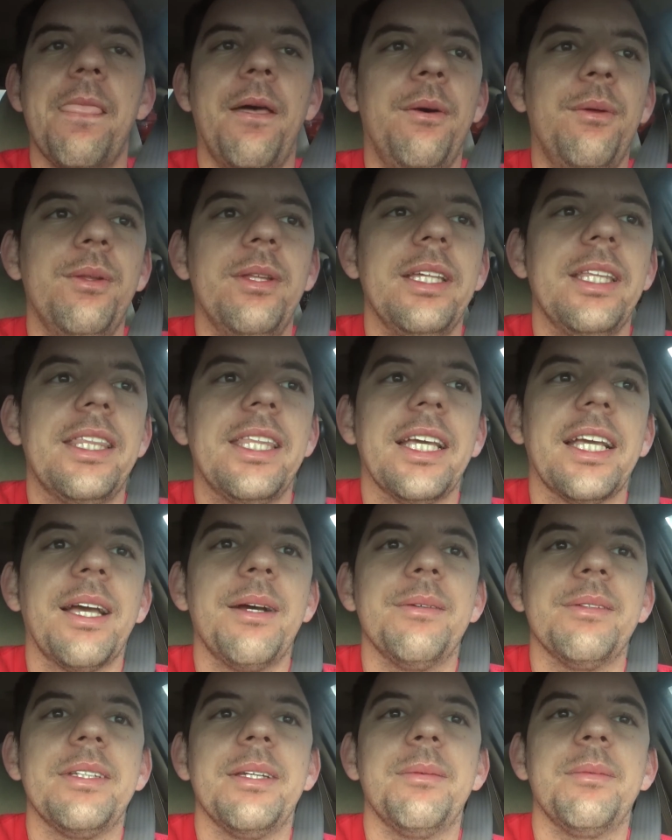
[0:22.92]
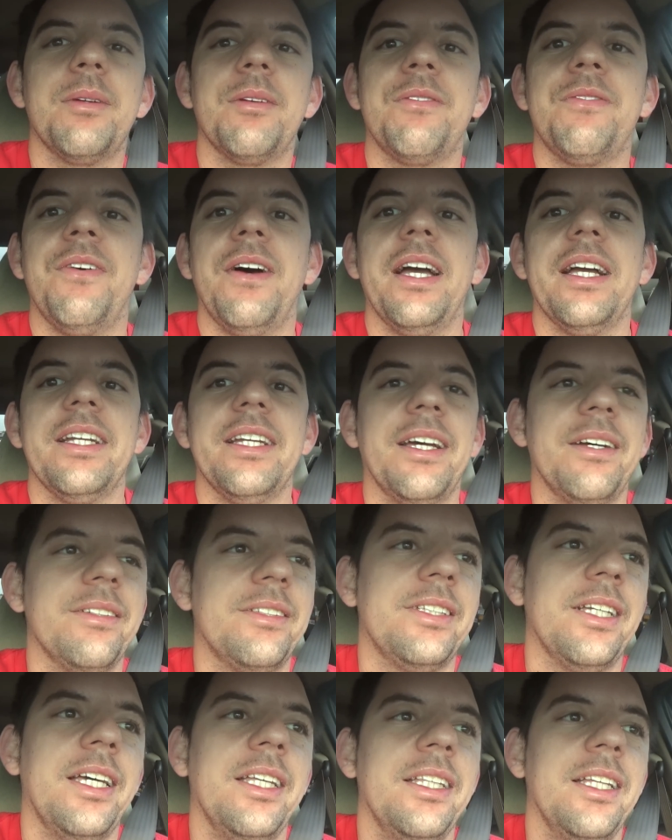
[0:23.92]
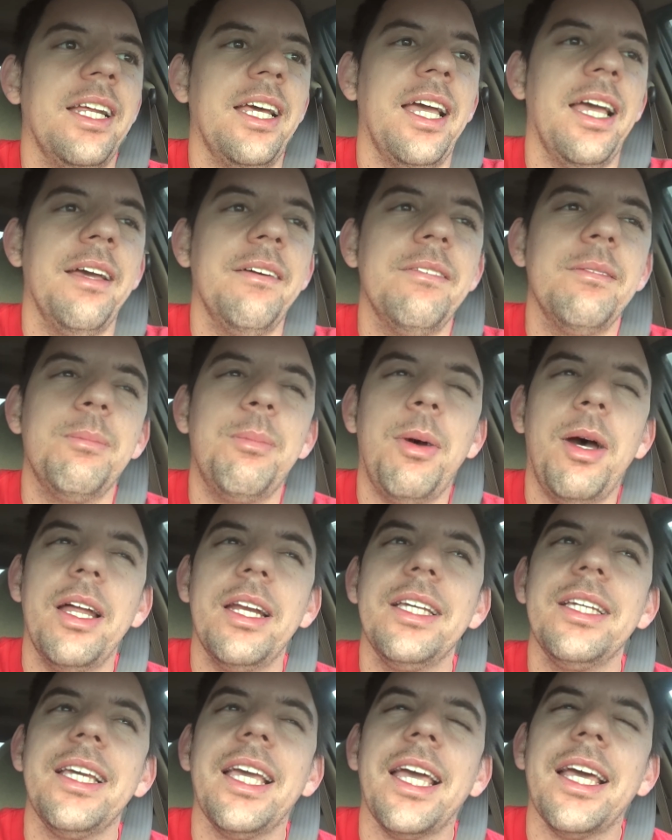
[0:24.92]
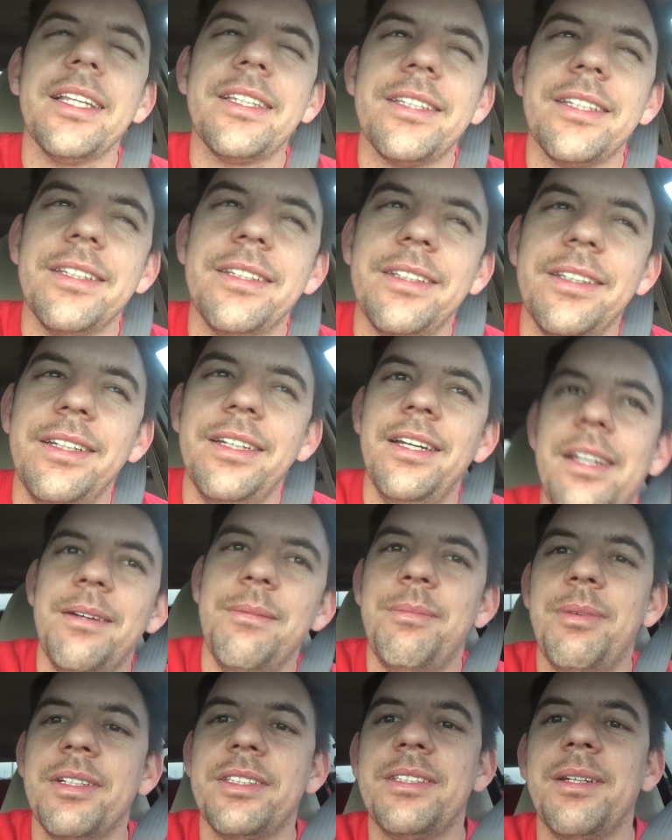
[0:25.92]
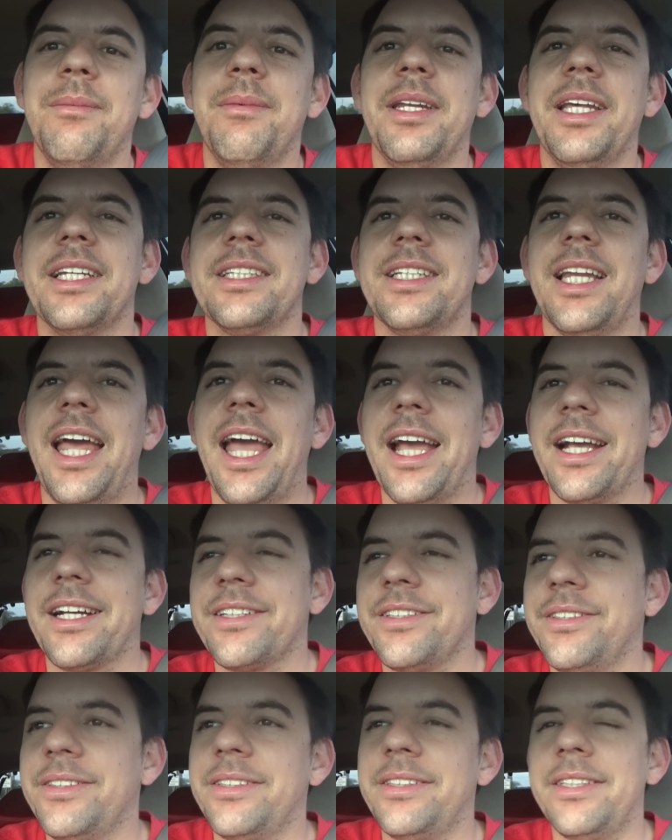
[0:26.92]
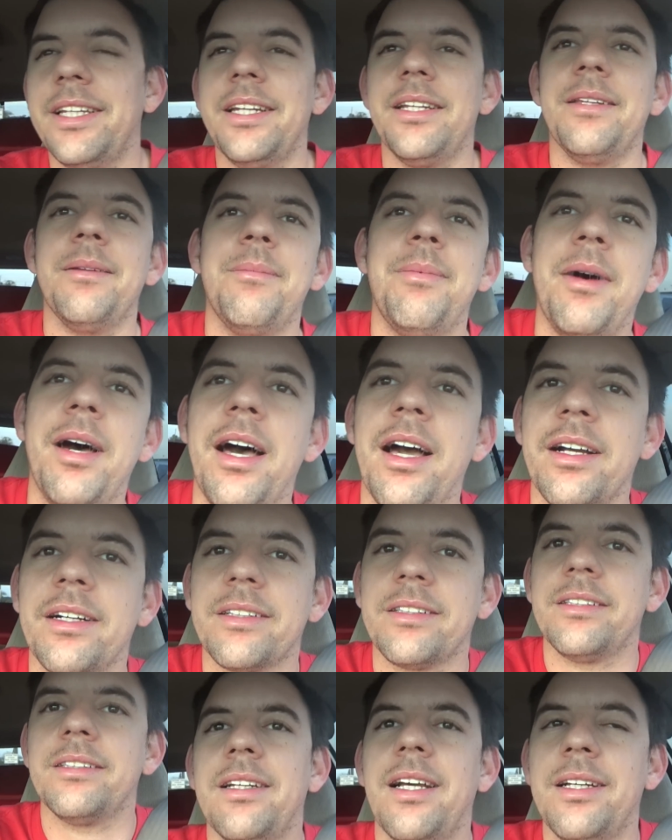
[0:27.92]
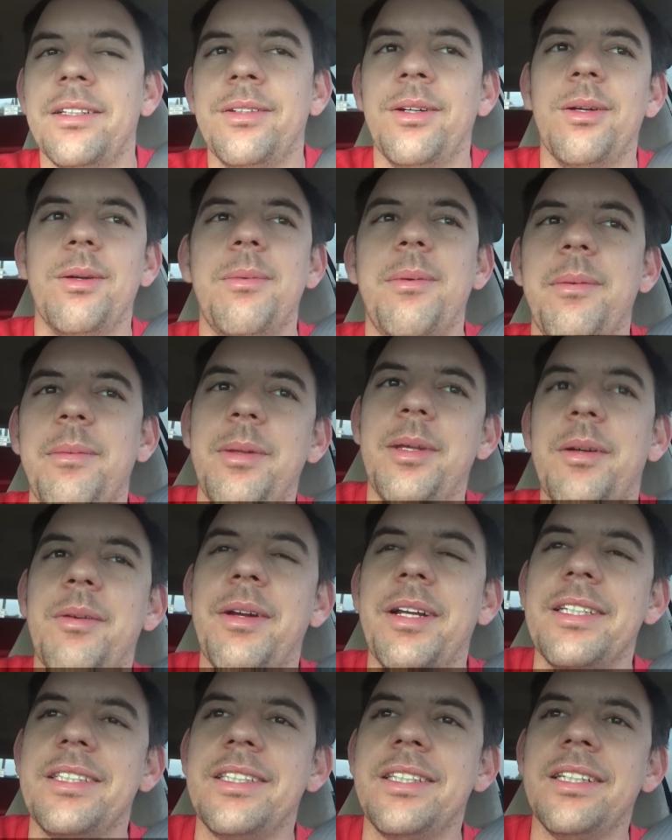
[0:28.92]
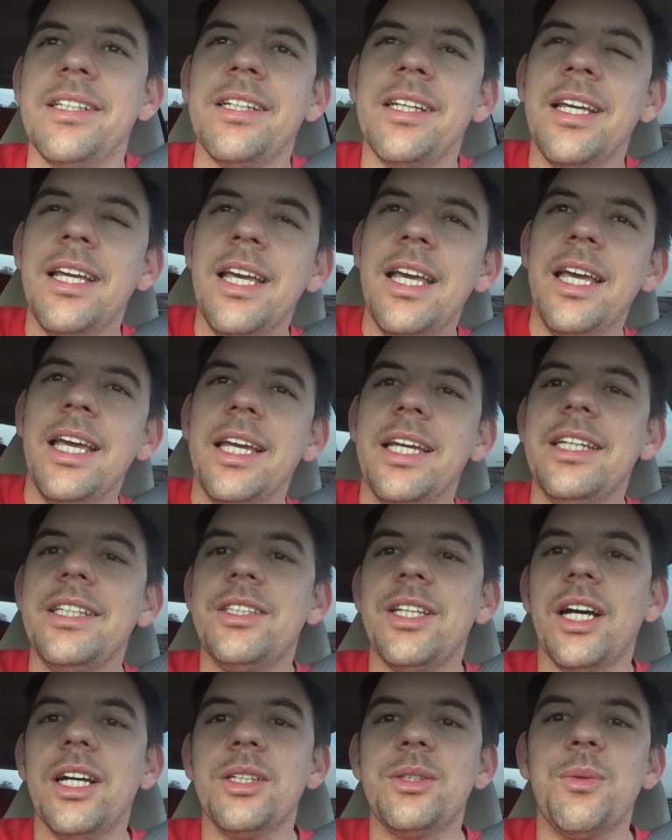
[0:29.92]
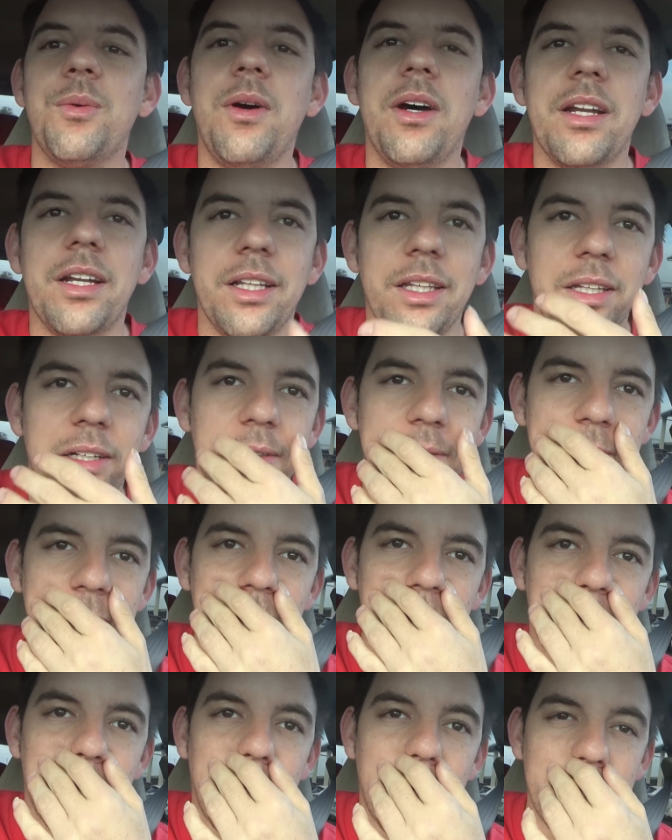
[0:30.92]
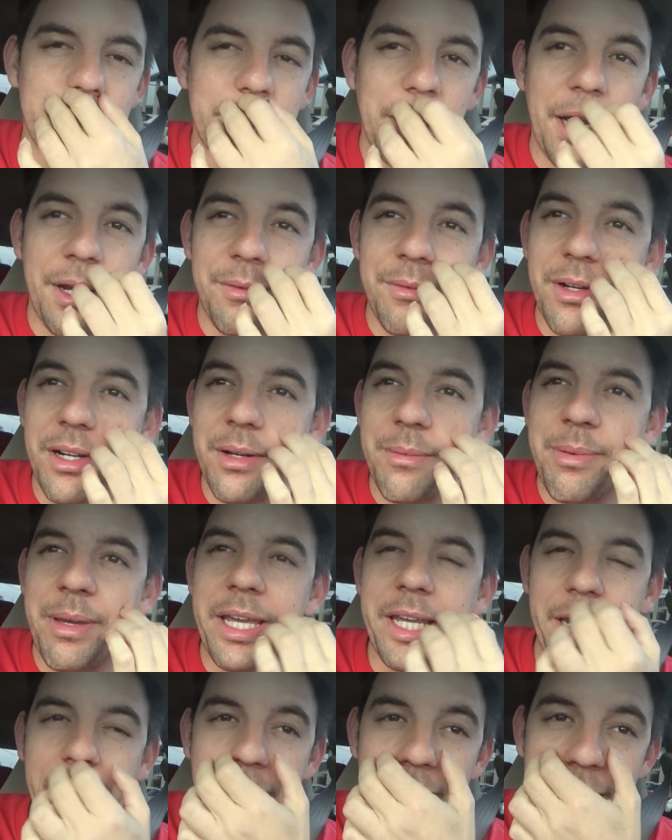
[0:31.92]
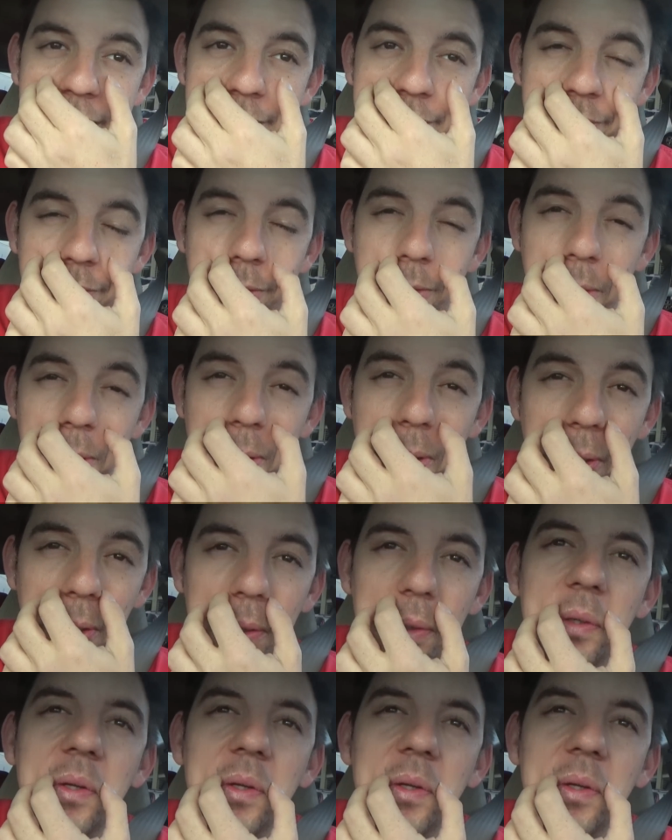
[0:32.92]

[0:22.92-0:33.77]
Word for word: Only thing I was able to find outside that I haven't bought it yet but somebody has an action set in the box. I told him I'm interested. He does want a little too much. I want to pay 80 for it.